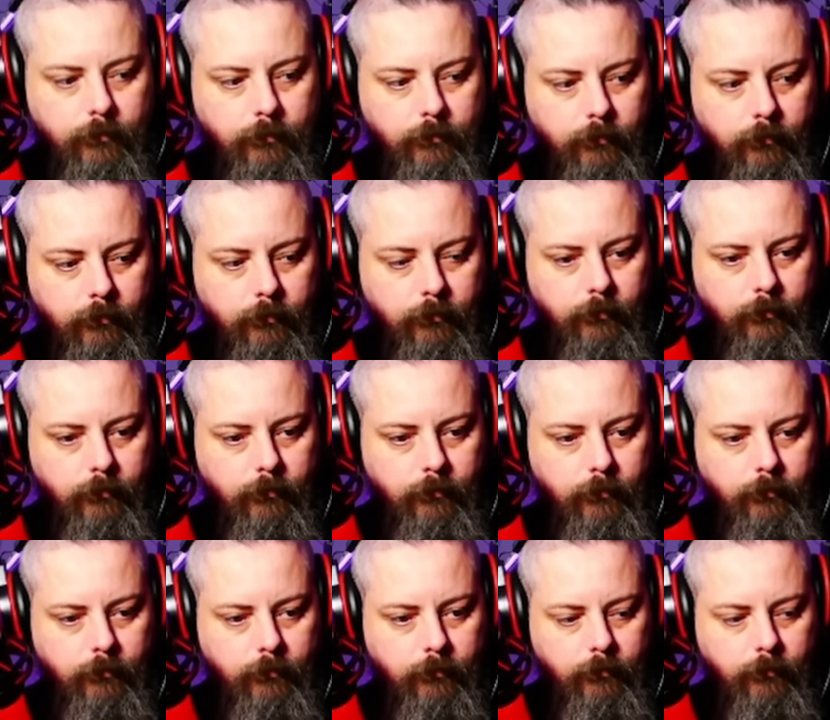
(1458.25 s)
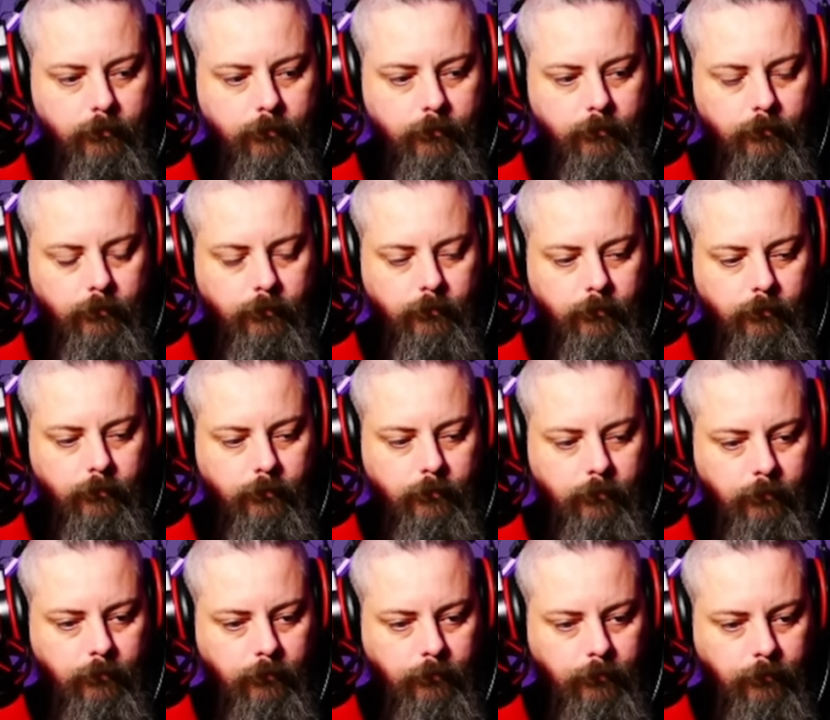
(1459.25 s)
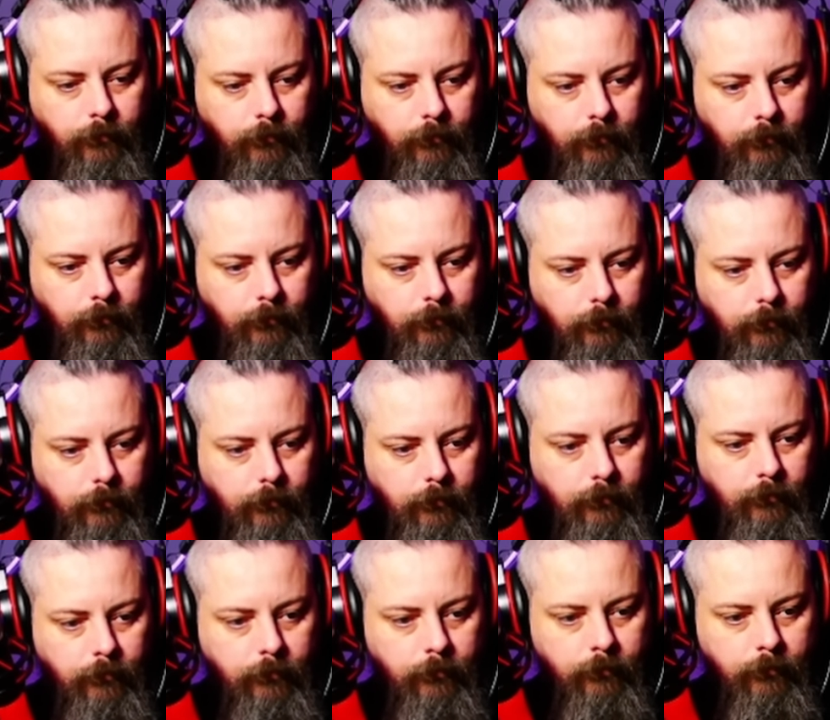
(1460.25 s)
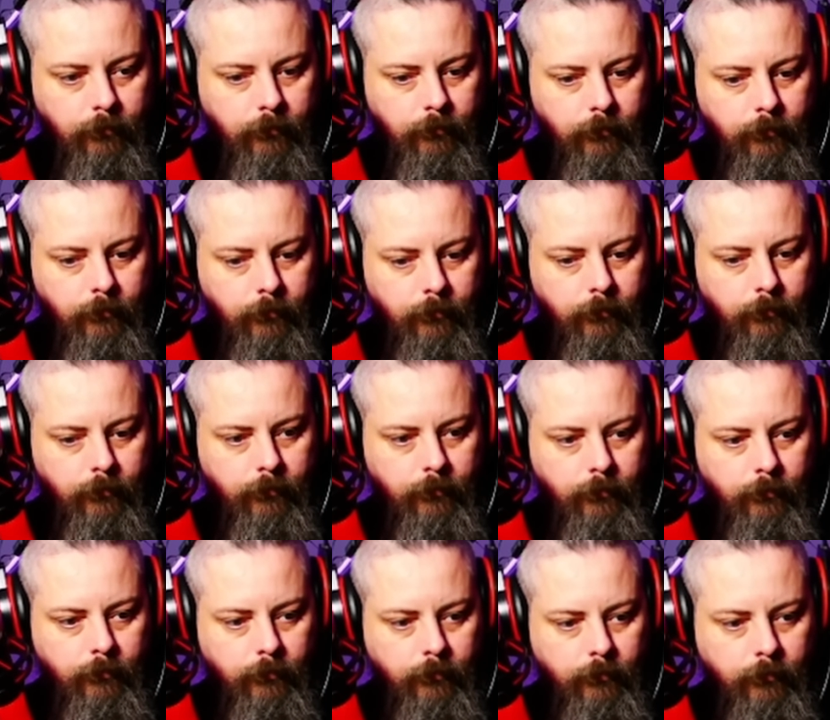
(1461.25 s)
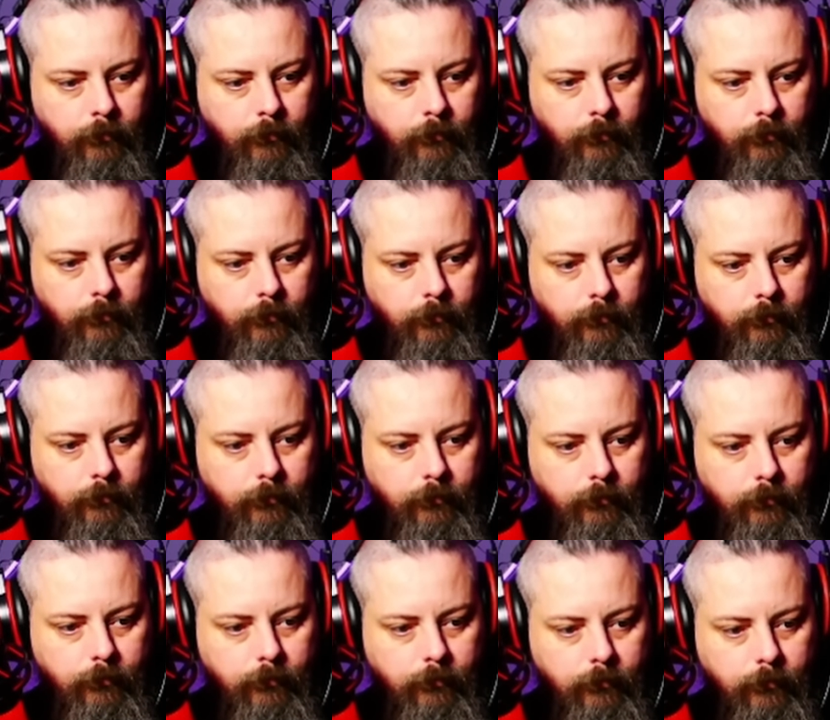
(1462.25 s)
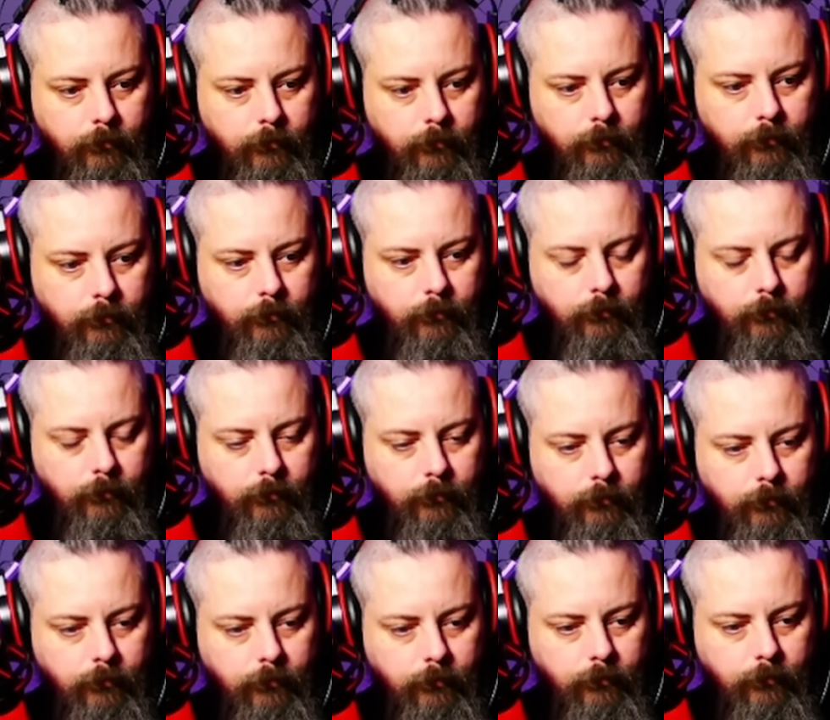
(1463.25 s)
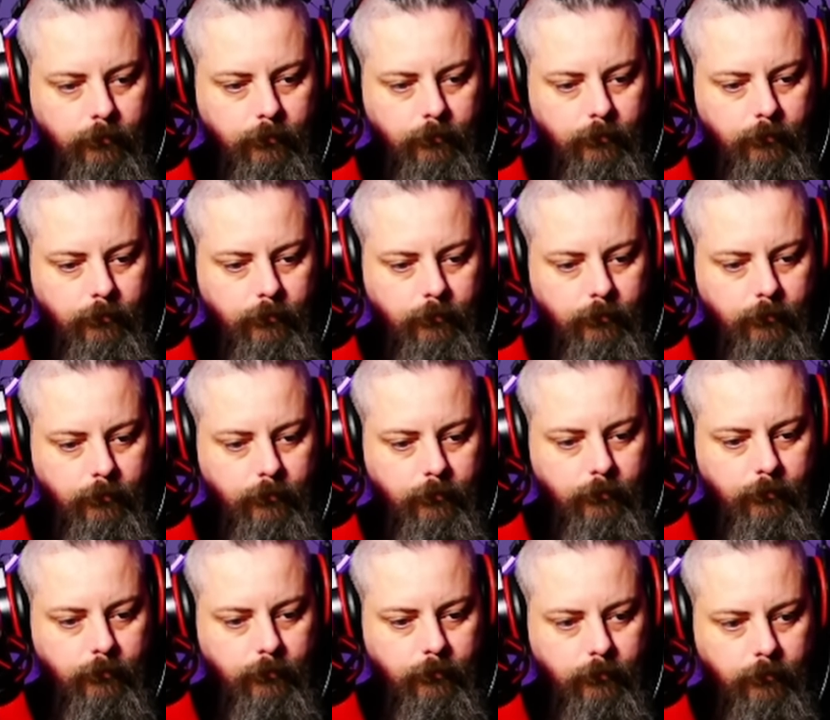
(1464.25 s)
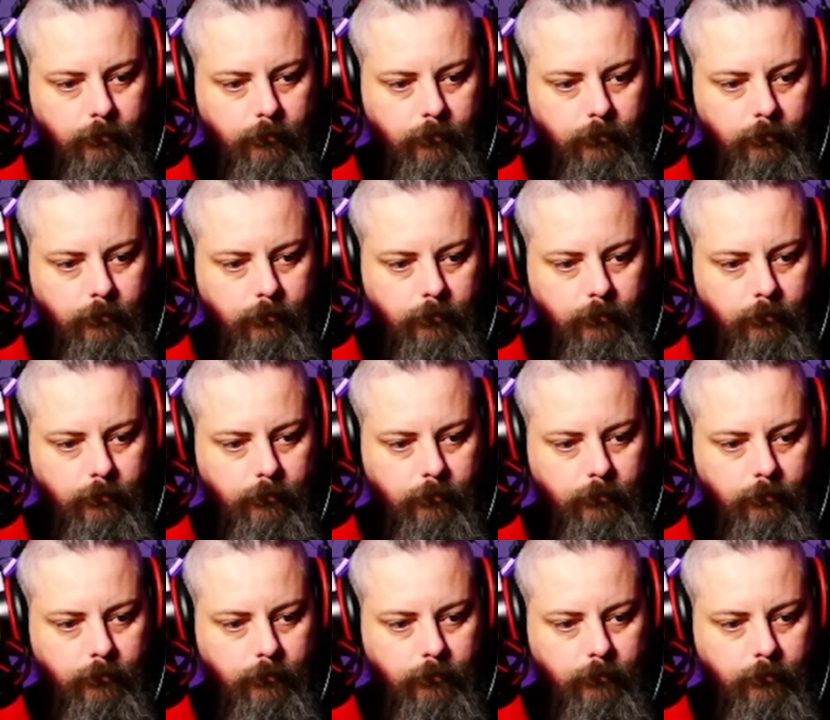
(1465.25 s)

[no speech]